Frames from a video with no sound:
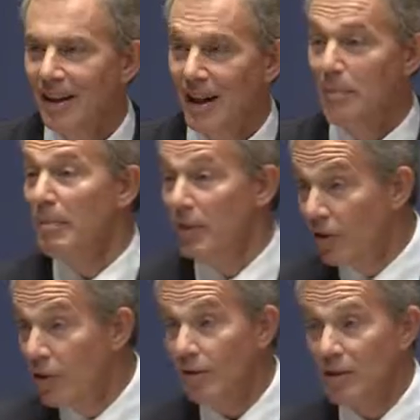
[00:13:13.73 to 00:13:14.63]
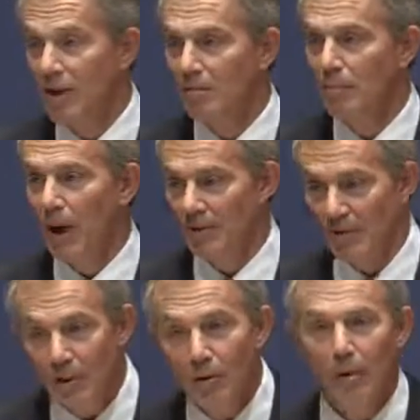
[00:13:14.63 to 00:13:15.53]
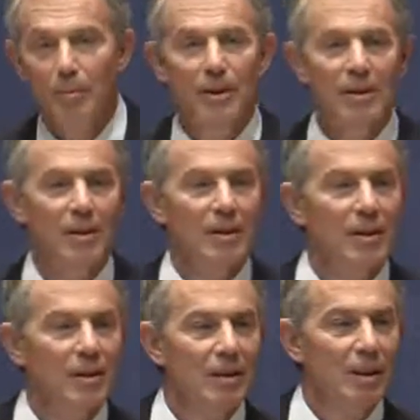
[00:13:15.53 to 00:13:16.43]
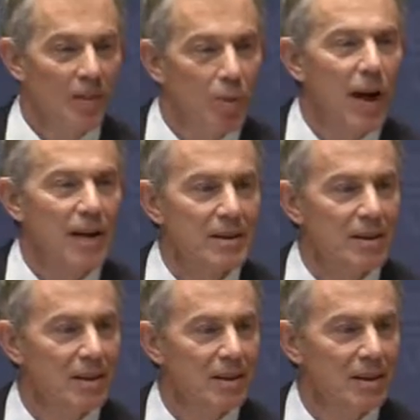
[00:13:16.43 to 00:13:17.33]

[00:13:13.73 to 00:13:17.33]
it may be true of certain parts of Europe and the West.